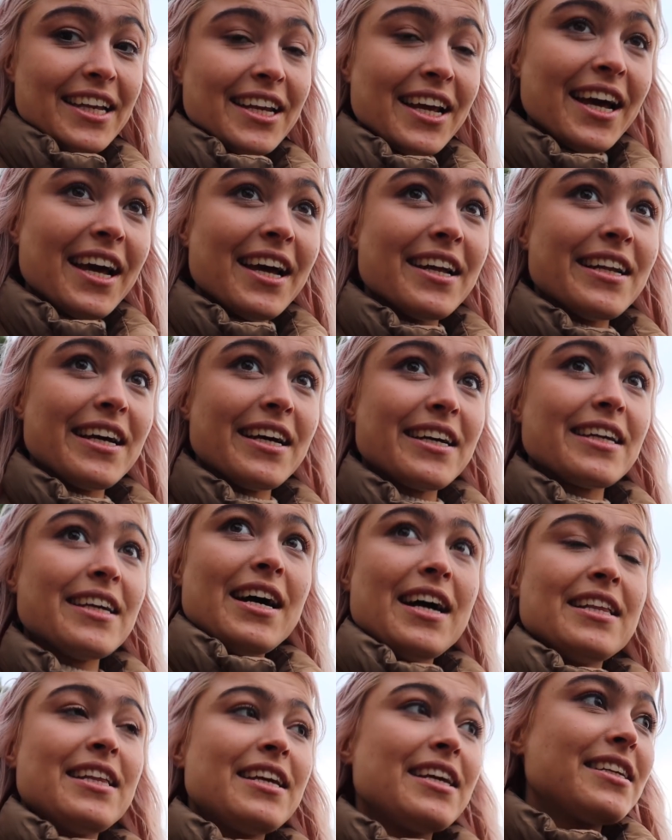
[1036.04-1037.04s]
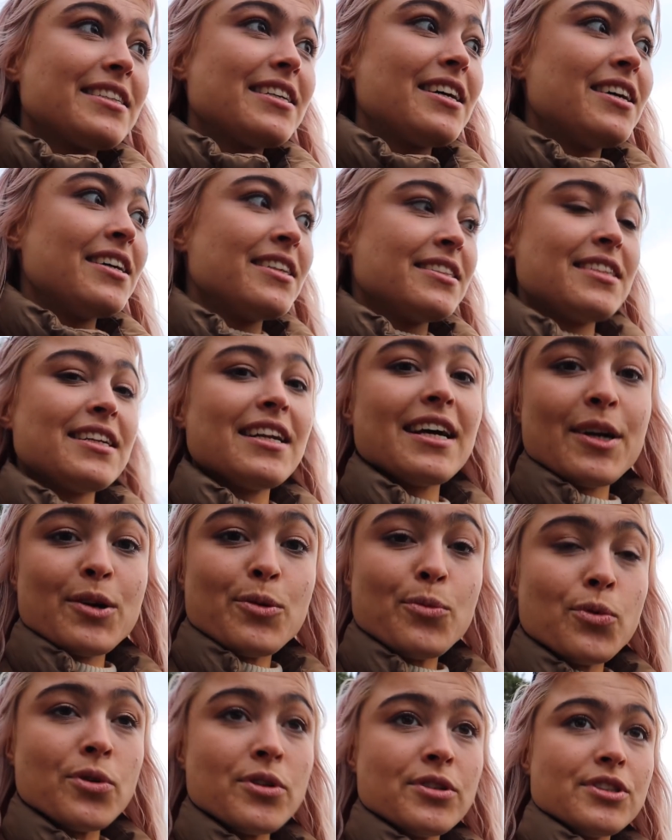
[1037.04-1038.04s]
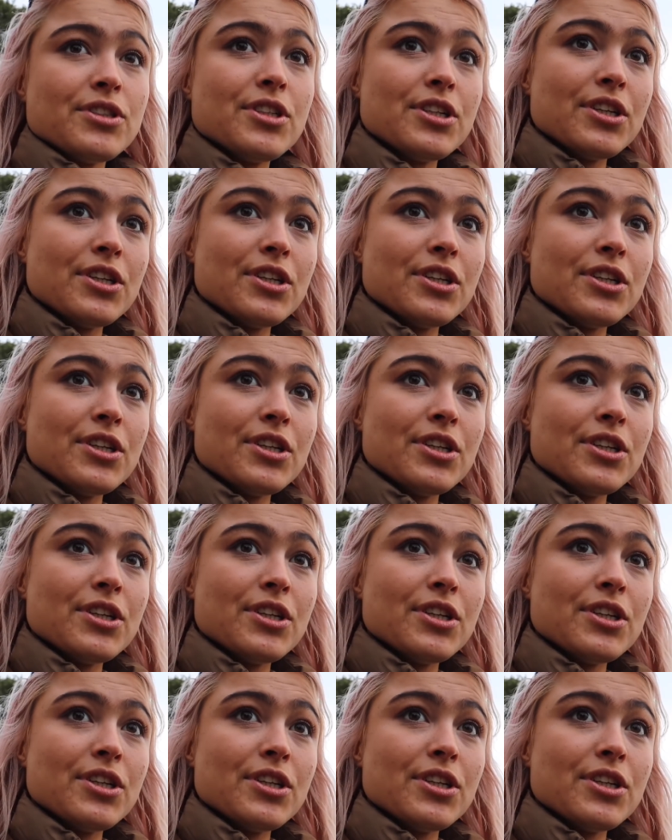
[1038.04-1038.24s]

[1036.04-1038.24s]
in your head, like I think it's hard to like want